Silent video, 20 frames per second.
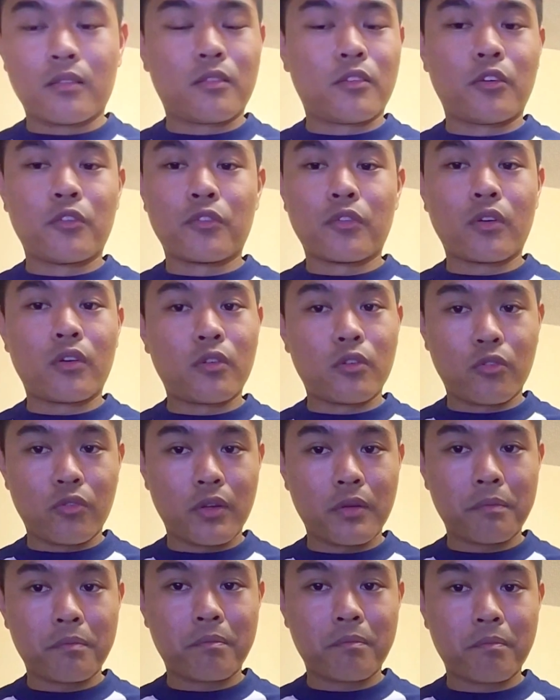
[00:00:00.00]
overall
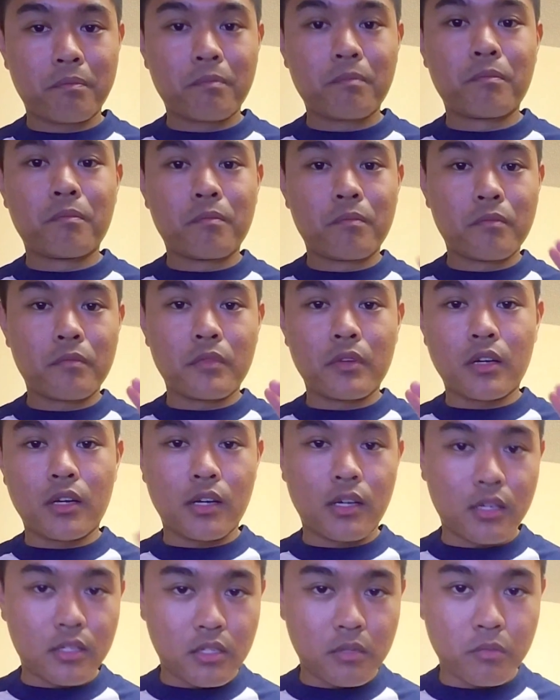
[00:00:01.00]
grip,
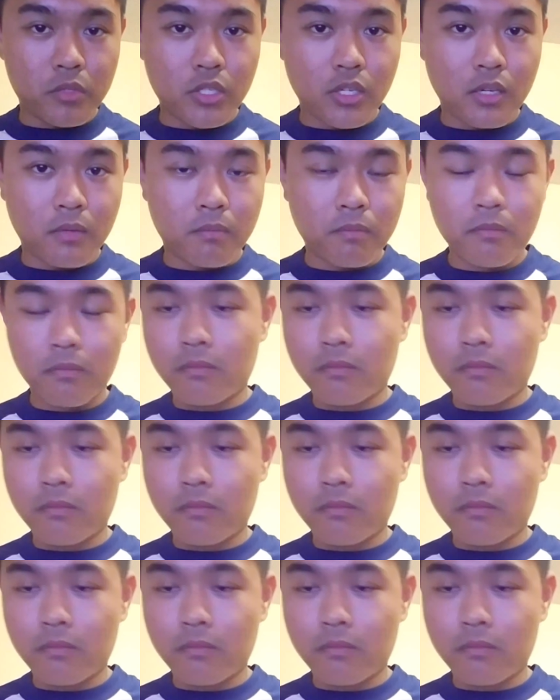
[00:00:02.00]
awesome job.